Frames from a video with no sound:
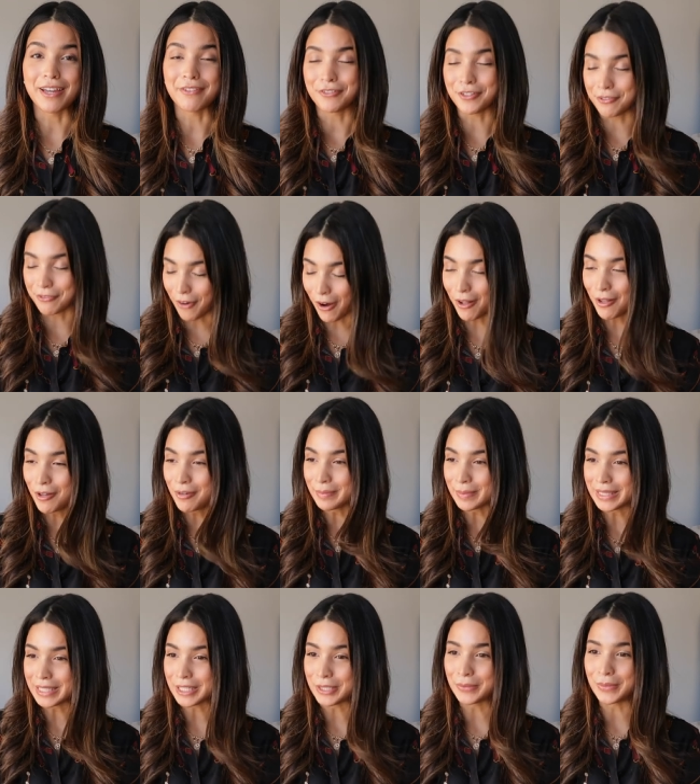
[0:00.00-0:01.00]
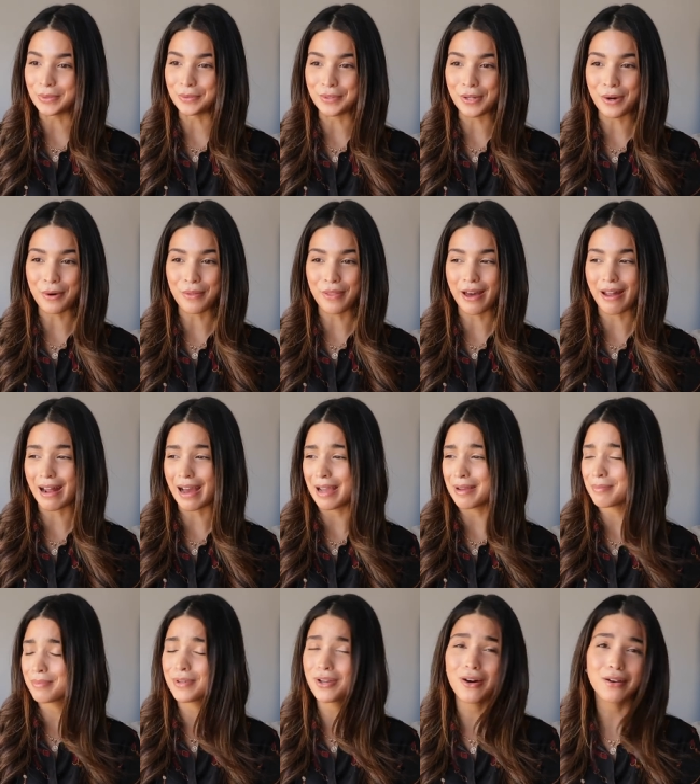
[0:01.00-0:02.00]
If you follow me, you will know that
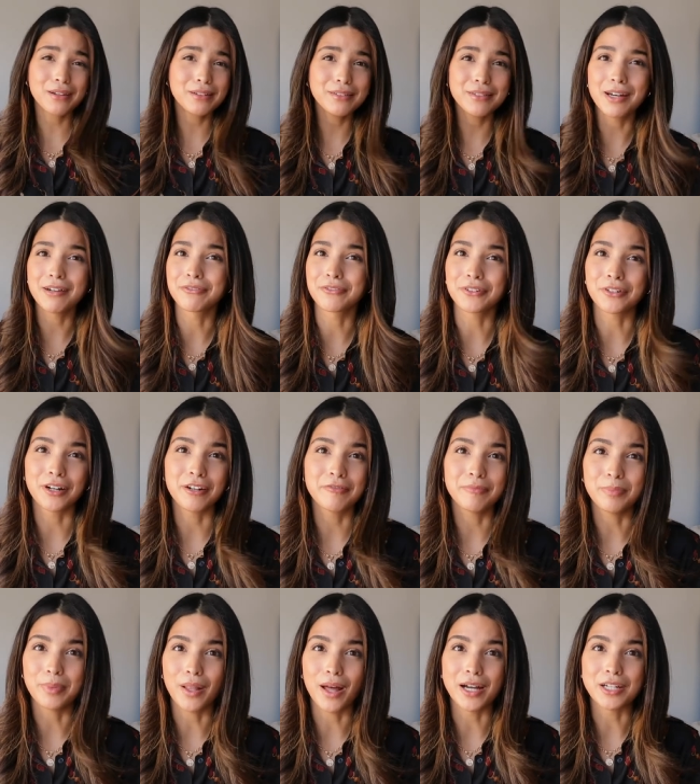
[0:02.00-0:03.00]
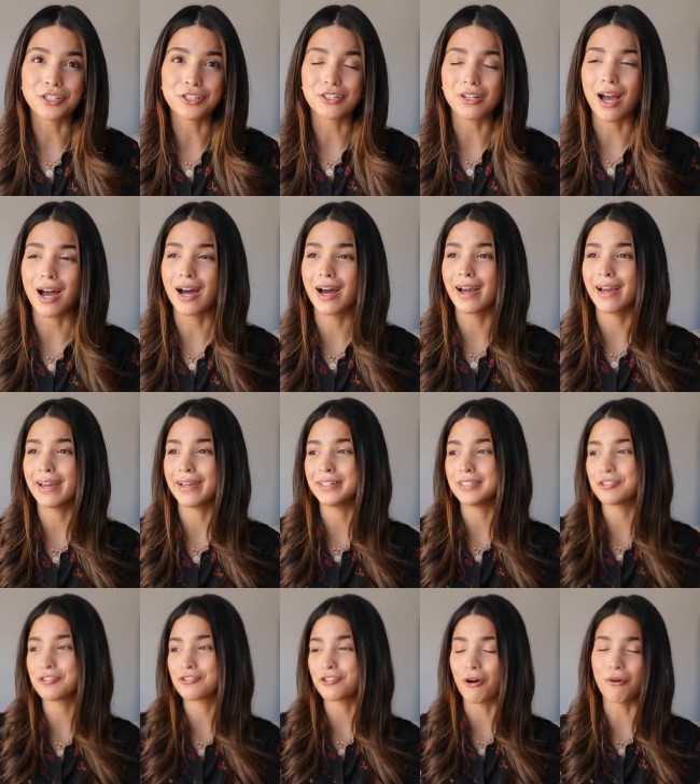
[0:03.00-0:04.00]
I'm not a lover of blush.
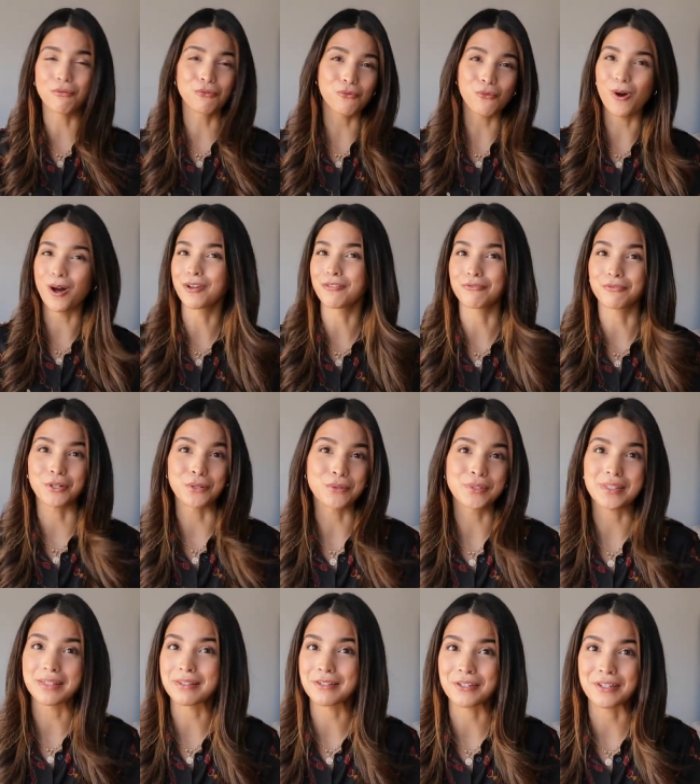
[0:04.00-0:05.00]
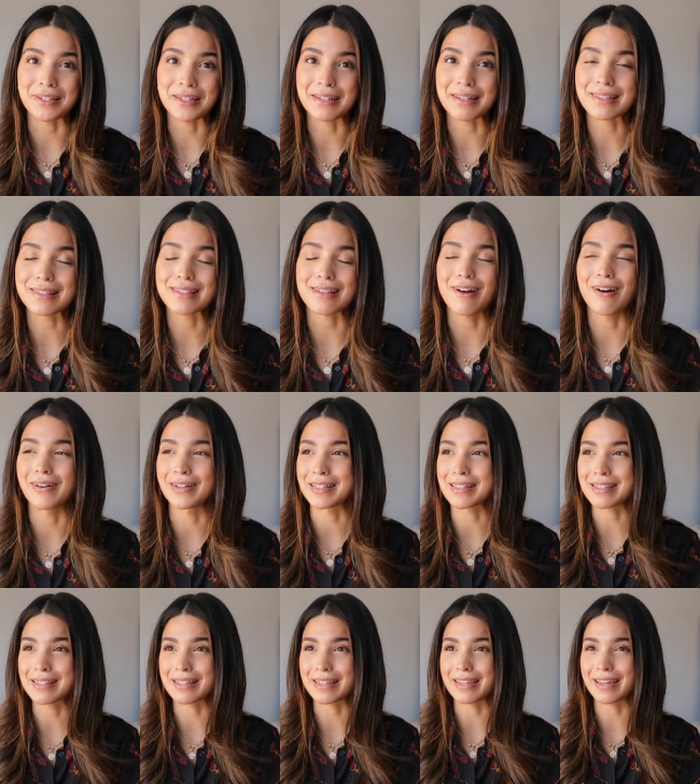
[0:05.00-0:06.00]
I don't want rosy cheeks.
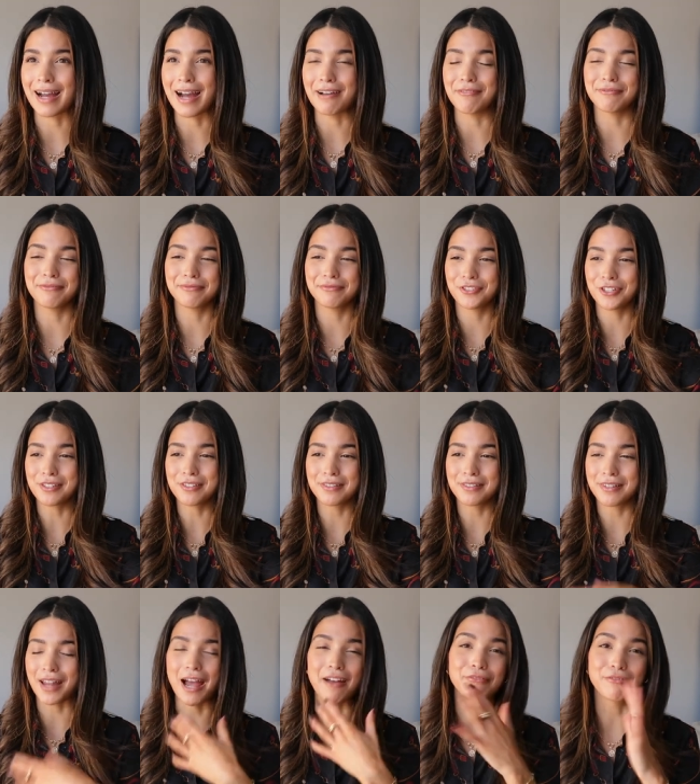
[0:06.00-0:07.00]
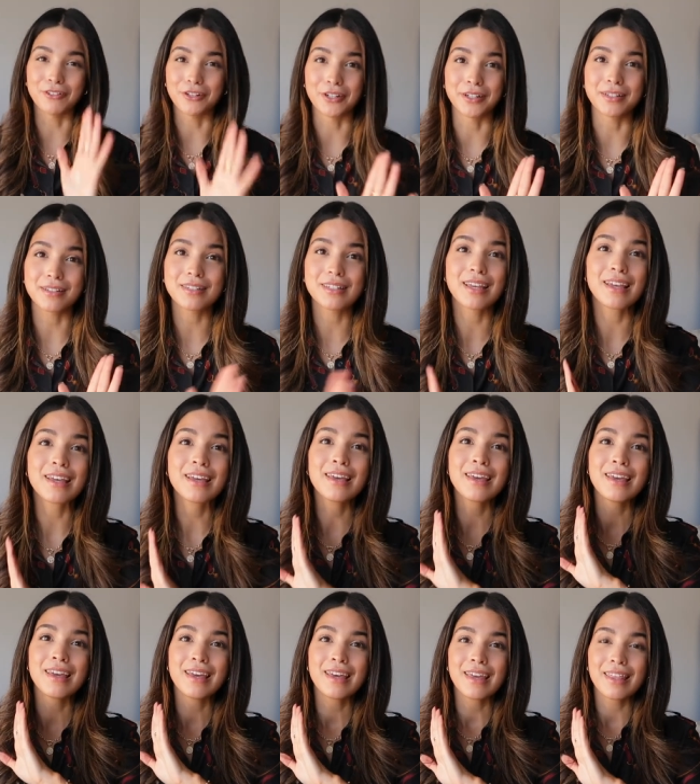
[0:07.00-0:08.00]
Honestly, I've just, I've learned
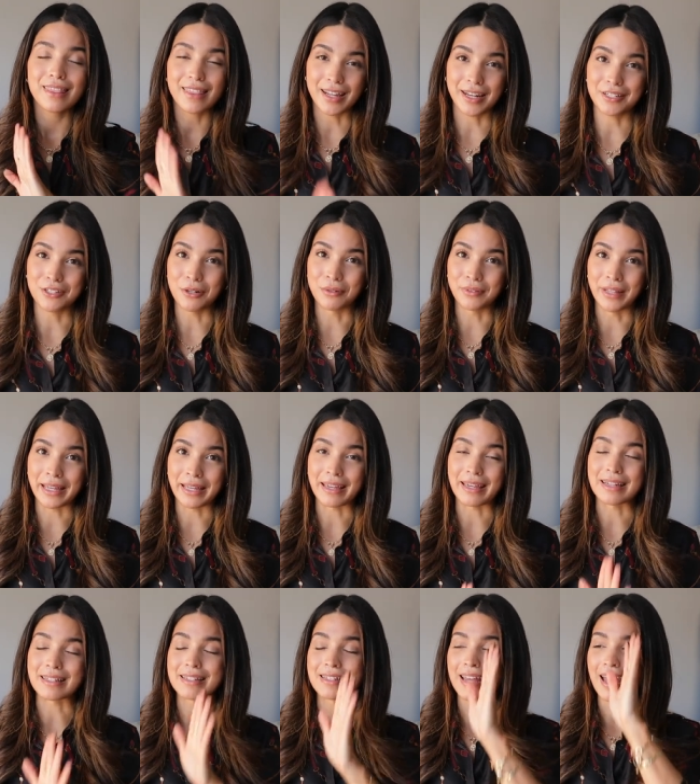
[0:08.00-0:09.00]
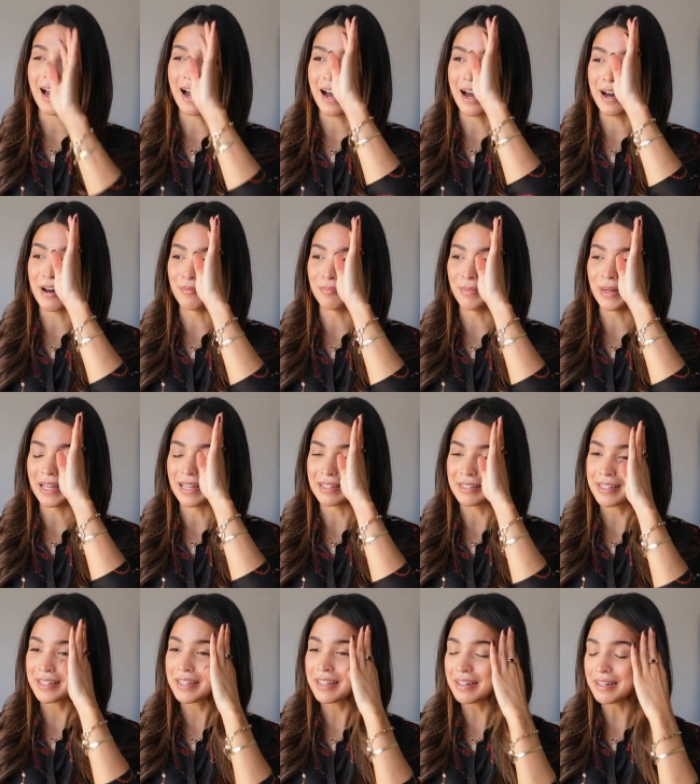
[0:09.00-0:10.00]
that I don't like it um,
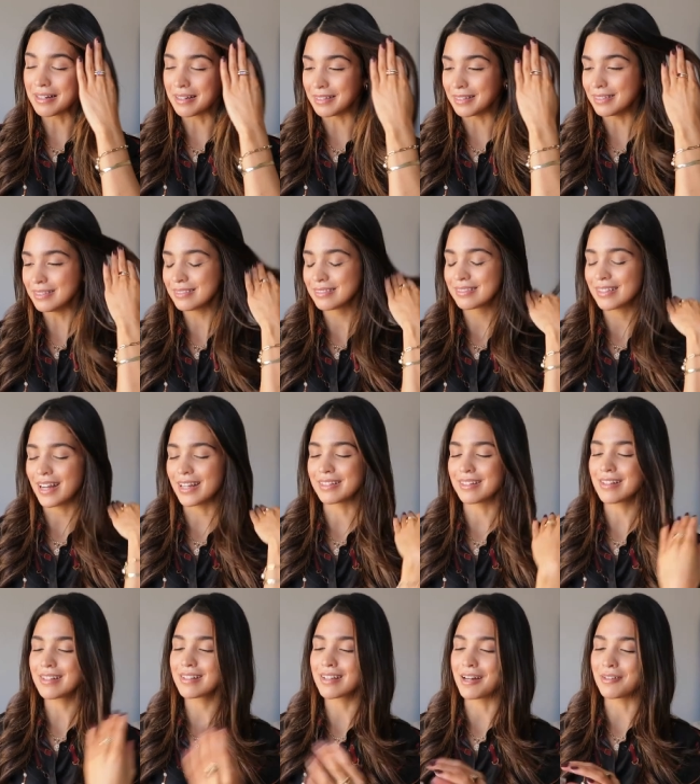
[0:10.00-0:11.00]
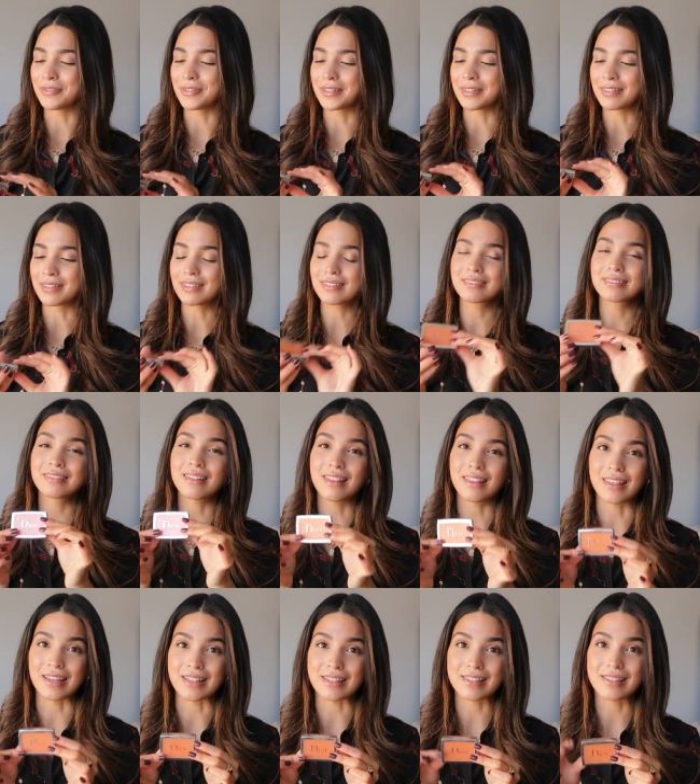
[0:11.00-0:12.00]
until I discovered
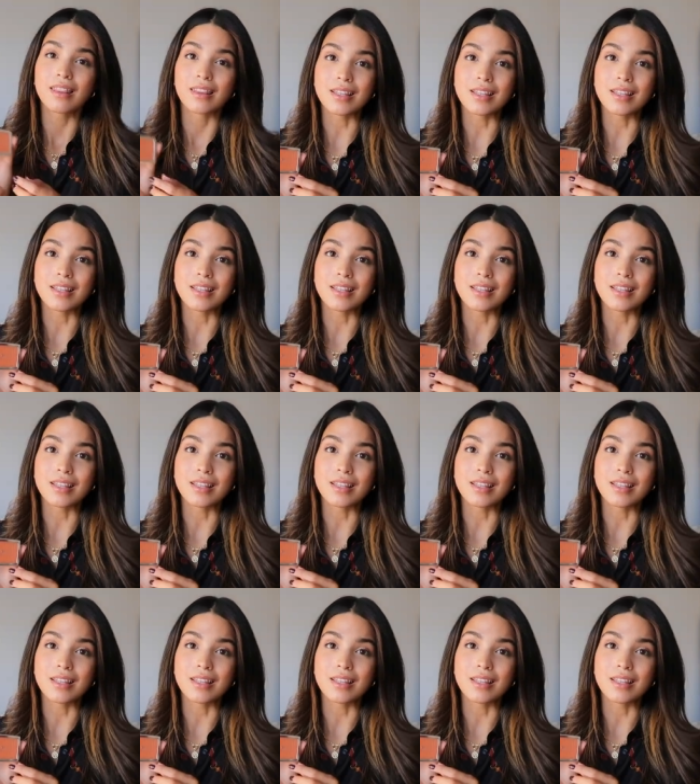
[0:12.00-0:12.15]
this.